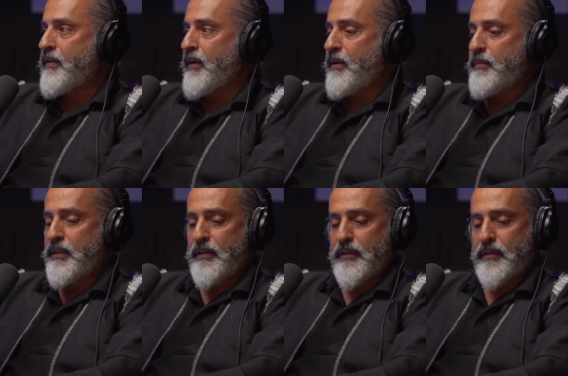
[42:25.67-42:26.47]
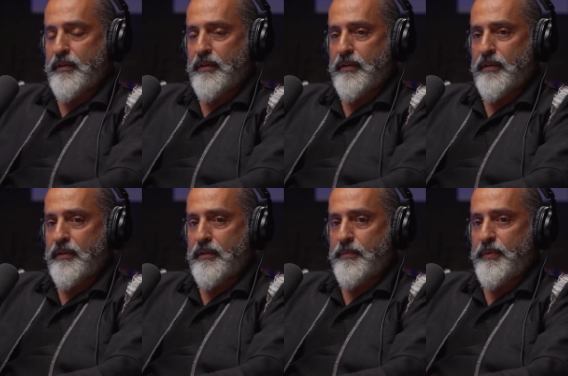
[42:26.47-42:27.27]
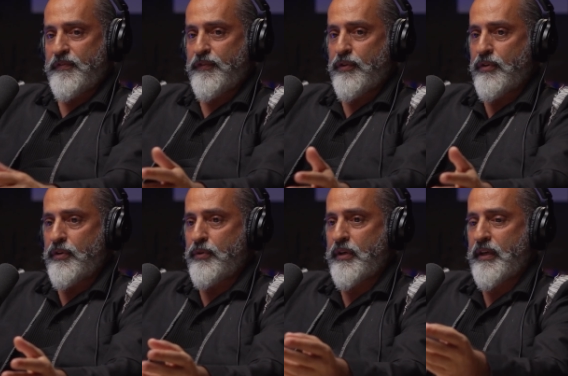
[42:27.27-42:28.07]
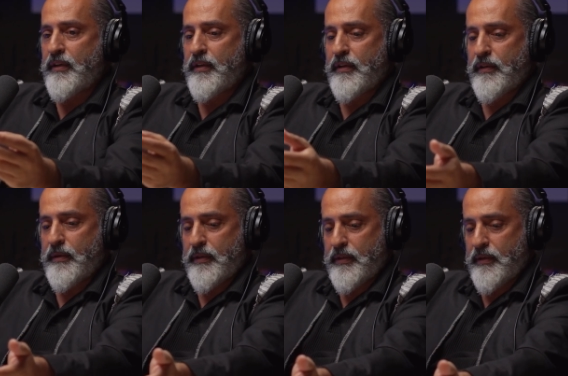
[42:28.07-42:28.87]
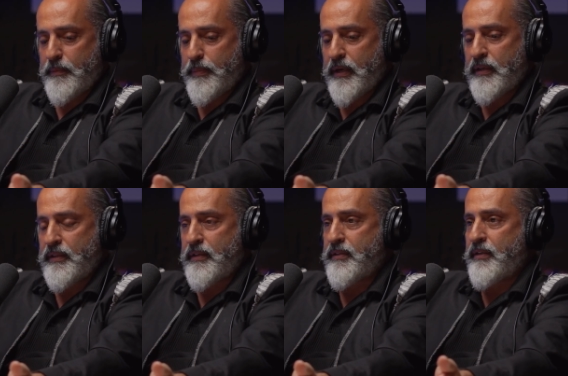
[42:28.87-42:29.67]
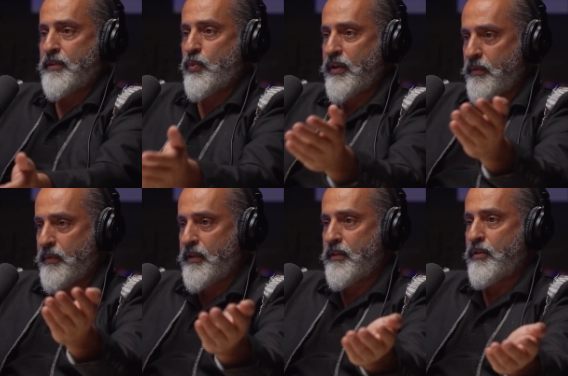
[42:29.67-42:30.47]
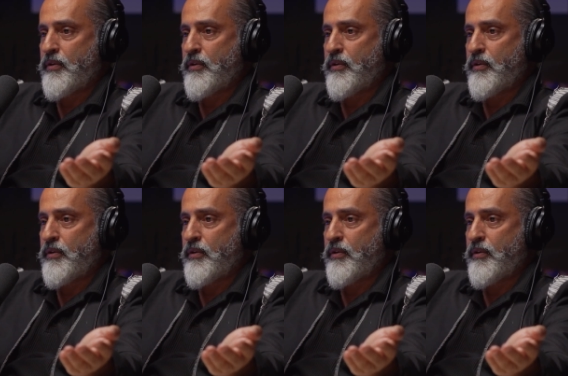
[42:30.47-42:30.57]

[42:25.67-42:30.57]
I mean, before you can buy this and 20 million